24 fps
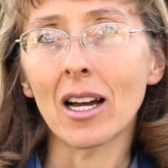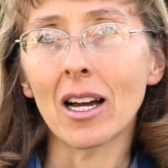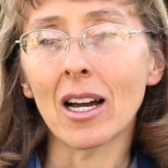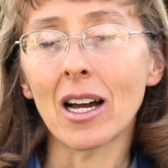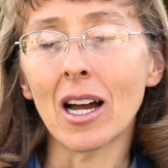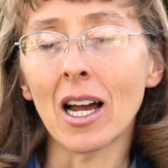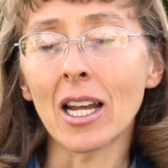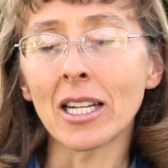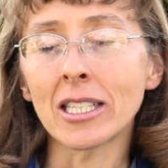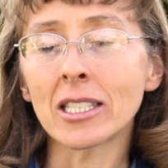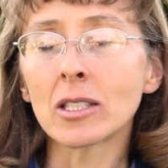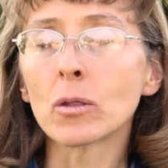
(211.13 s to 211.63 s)

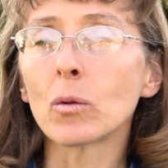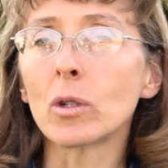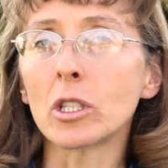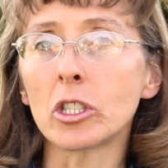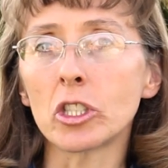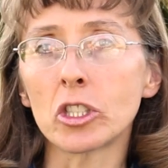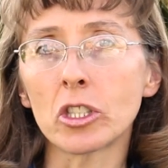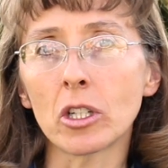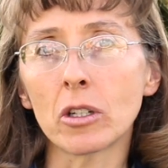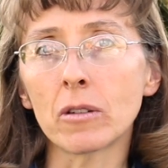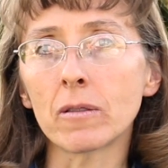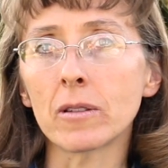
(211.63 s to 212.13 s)
I
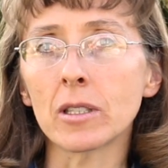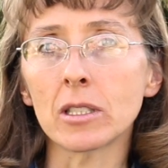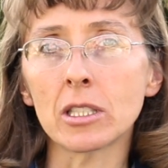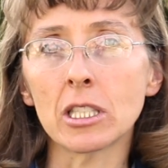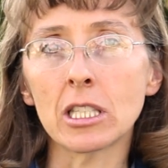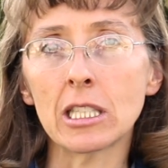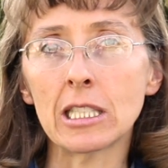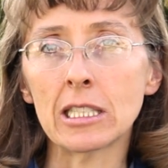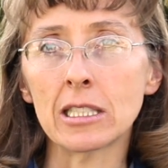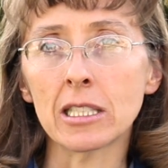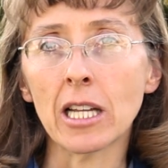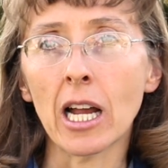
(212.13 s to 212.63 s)
switched over to
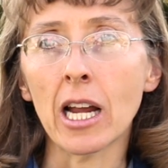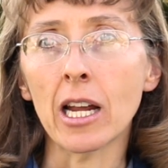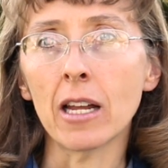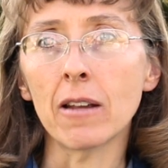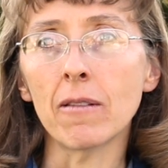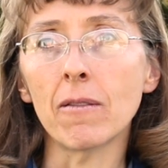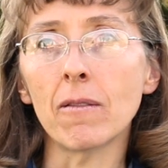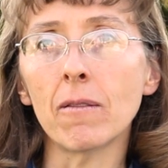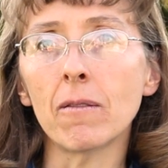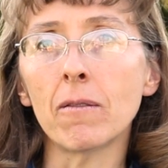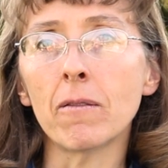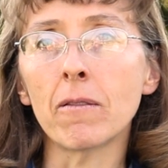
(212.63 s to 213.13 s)
this diet
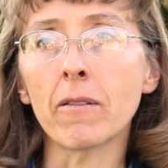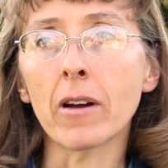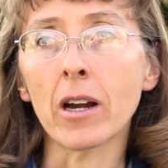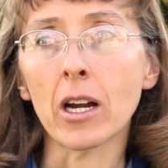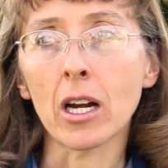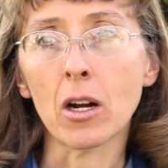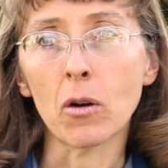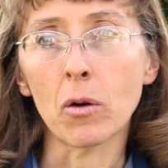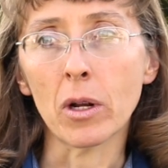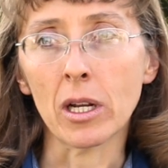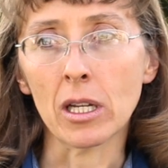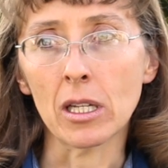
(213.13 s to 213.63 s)
very
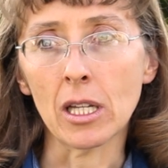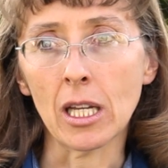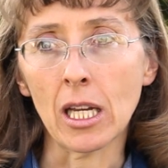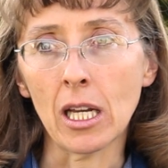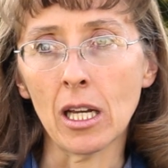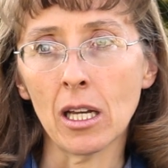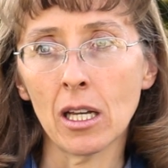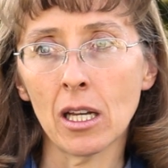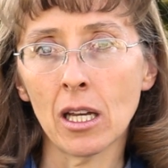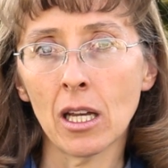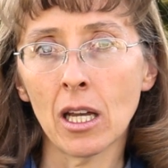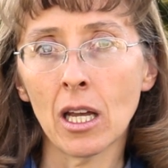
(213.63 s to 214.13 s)

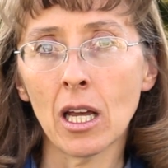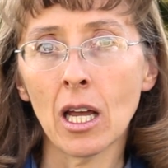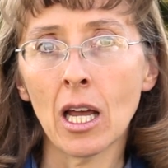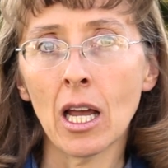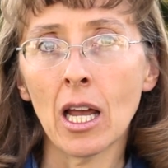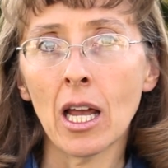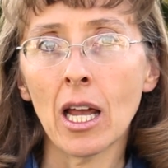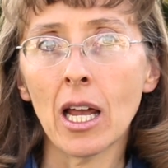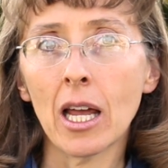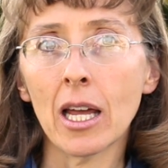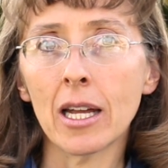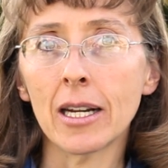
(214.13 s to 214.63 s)
quickly,
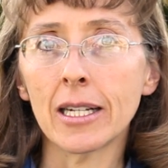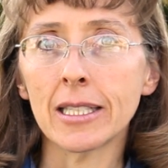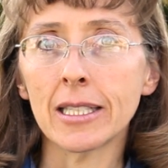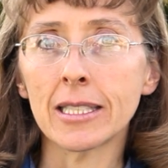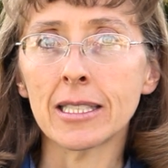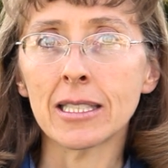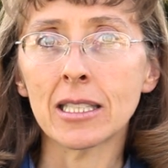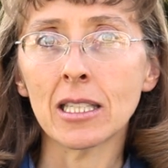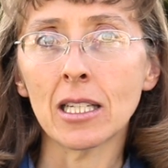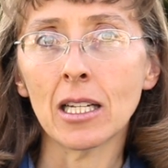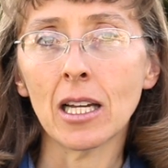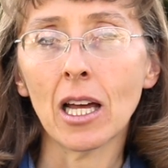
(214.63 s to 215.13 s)
and I
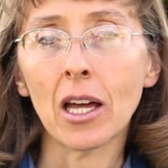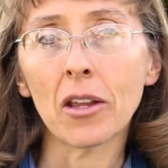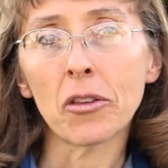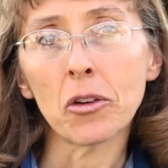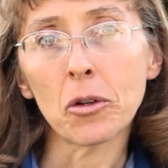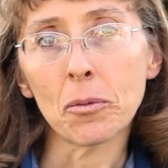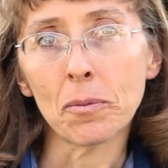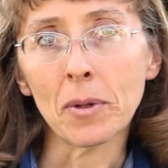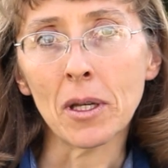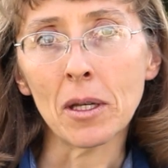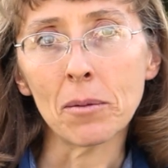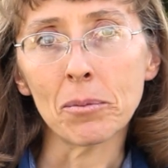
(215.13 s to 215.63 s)
see other
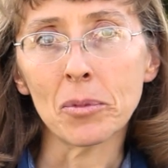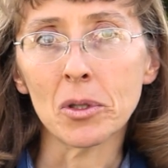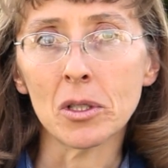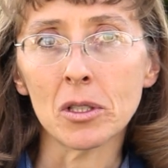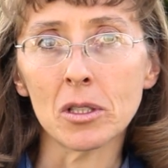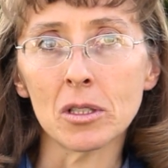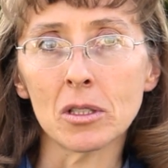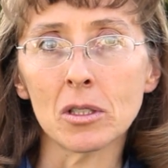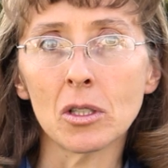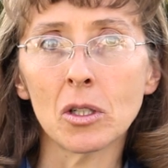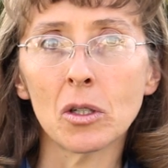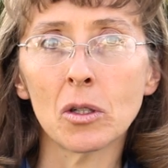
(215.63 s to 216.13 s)

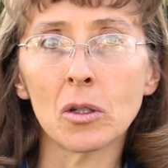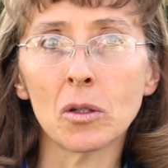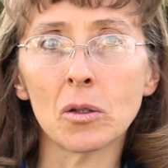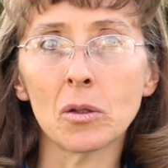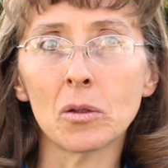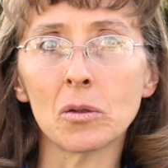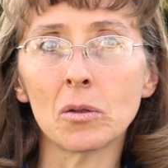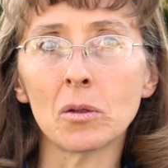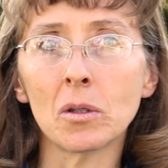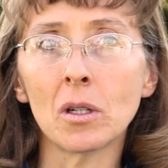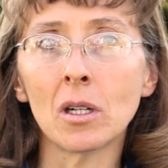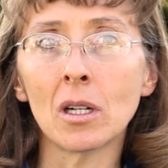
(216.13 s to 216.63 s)
people
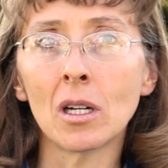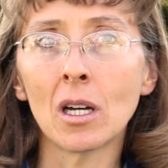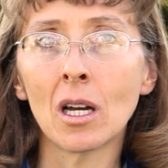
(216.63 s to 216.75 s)
who